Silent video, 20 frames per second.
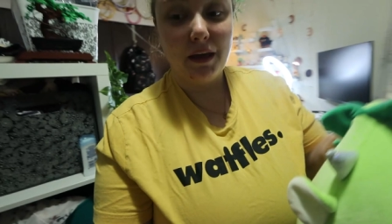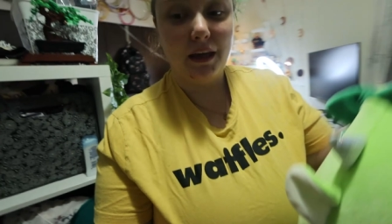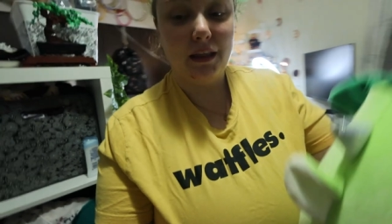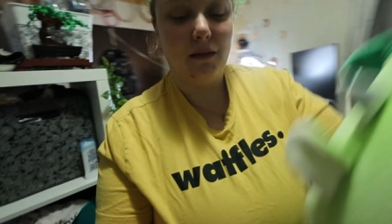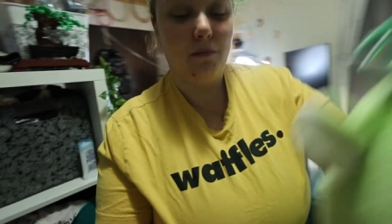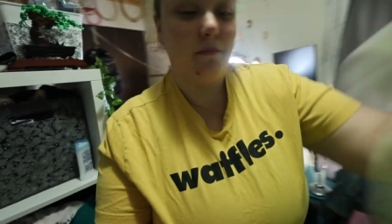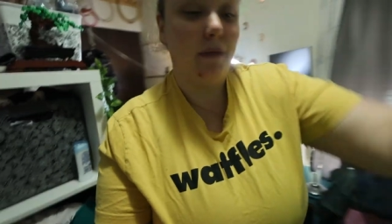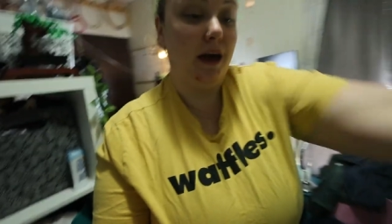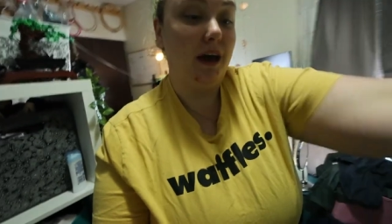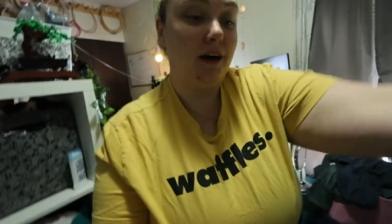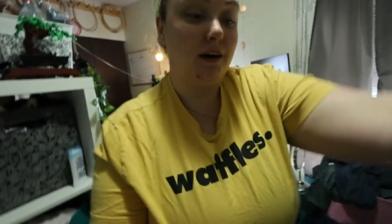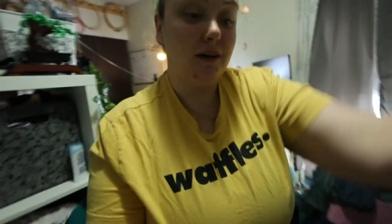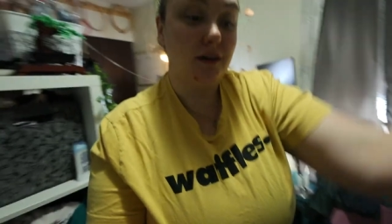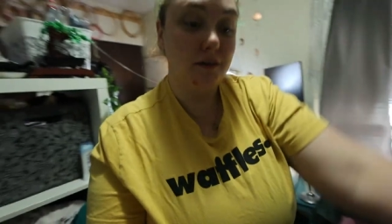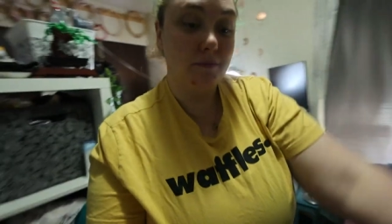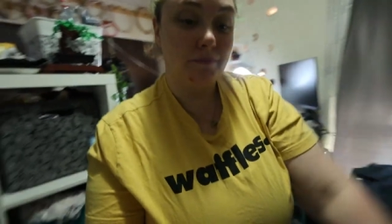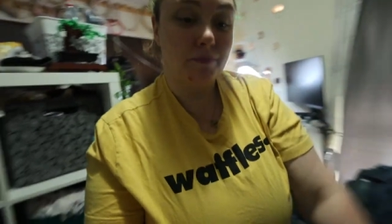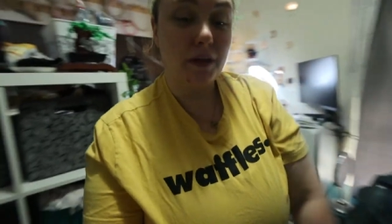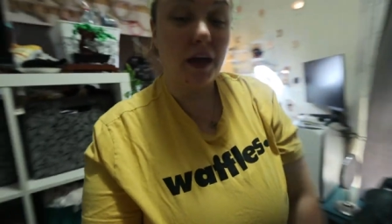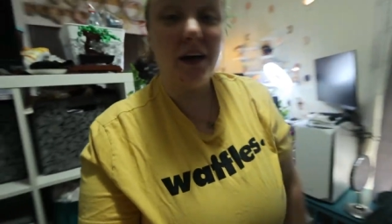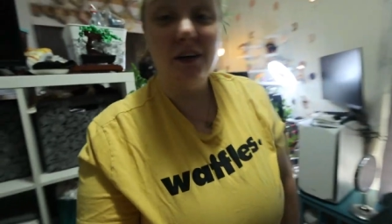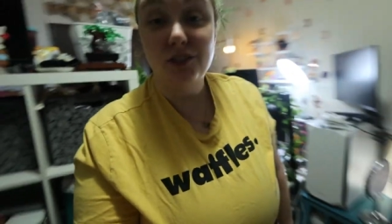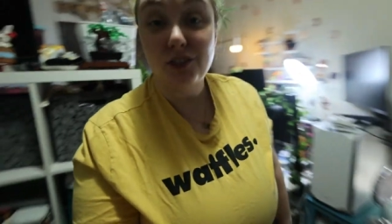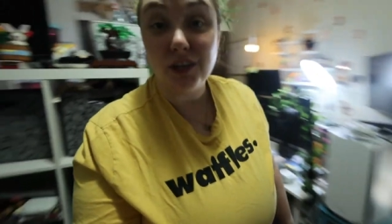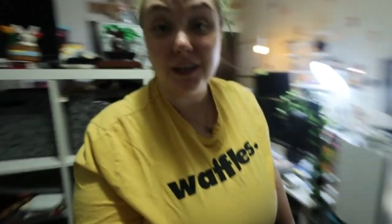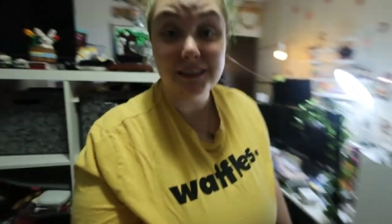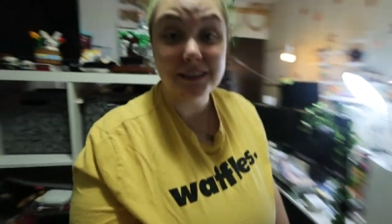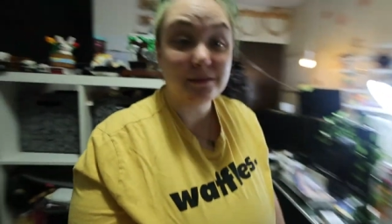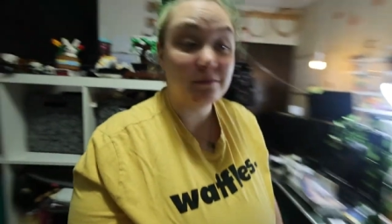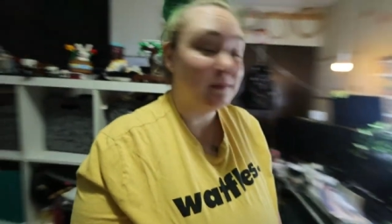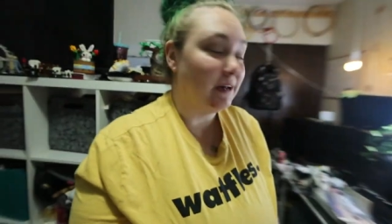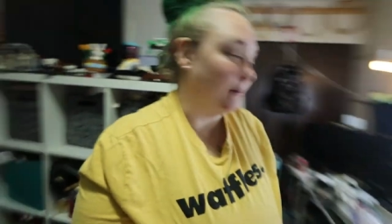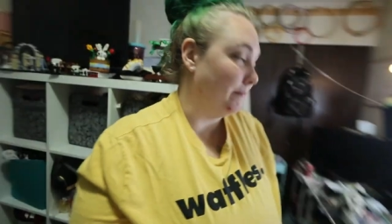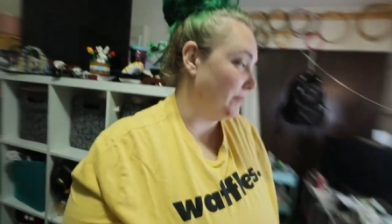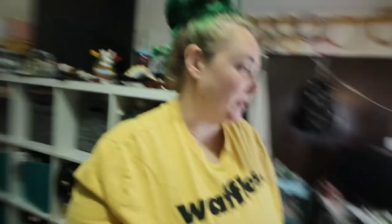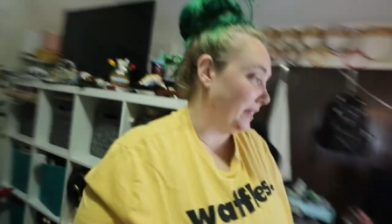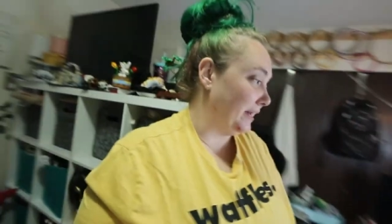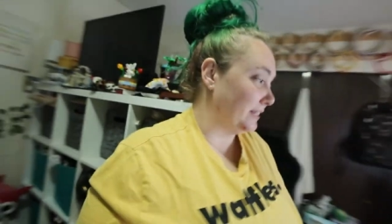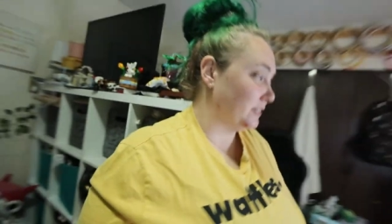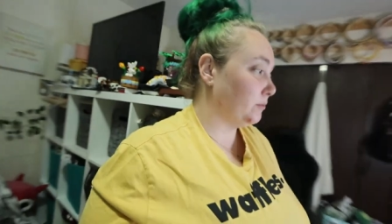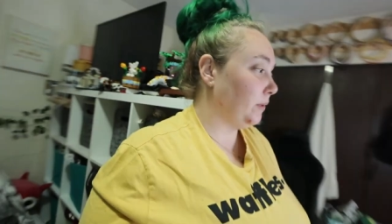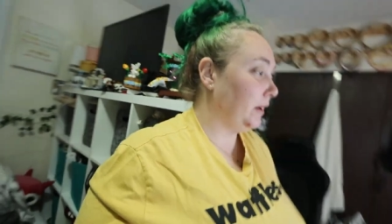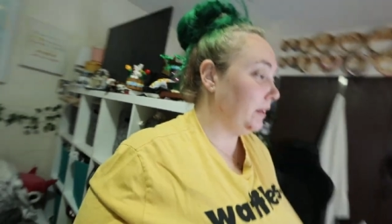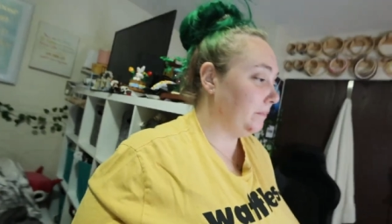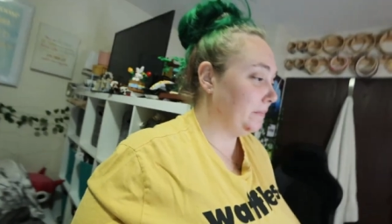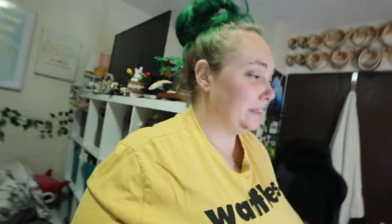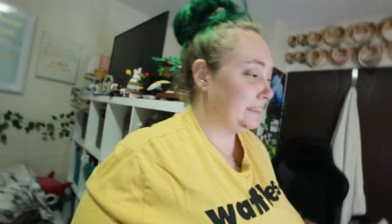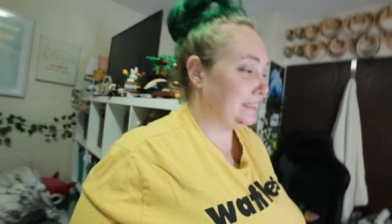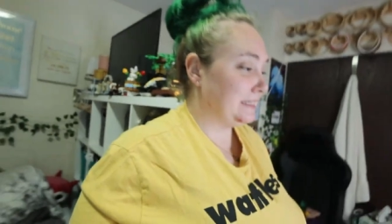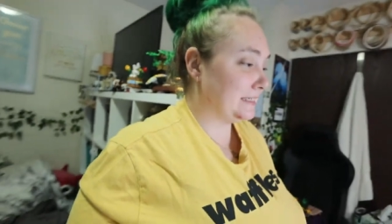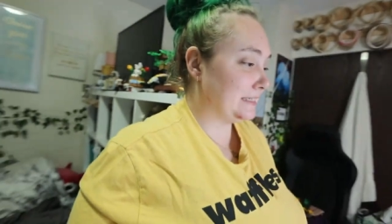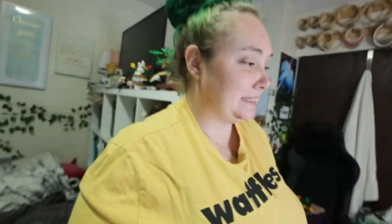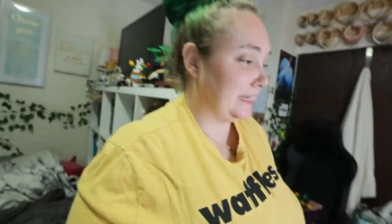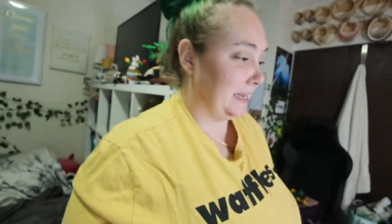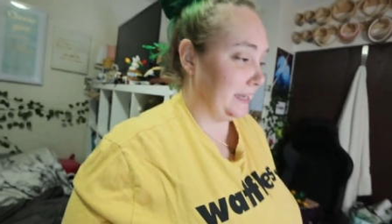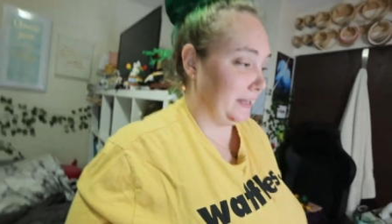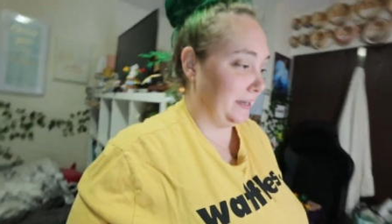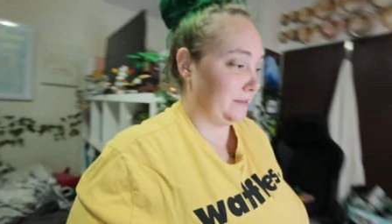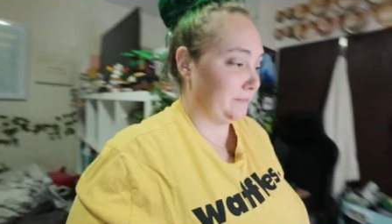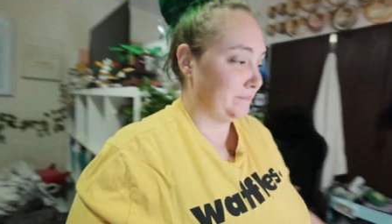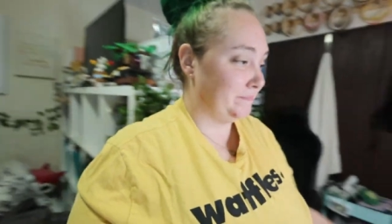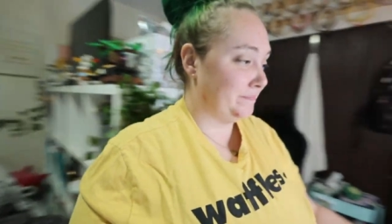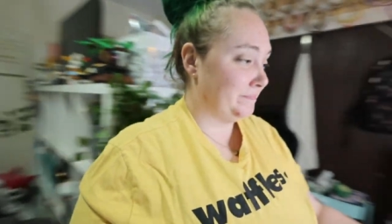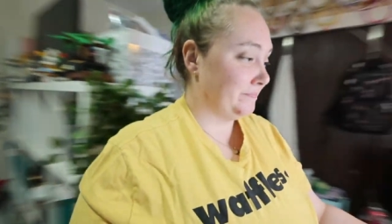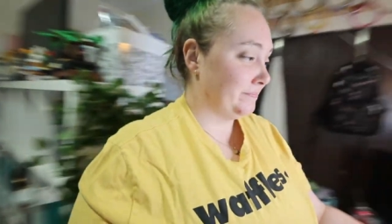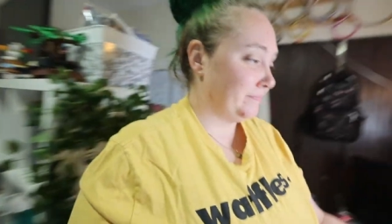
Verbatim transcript: in the mail. I also got some dumb things. Well, it's exciting.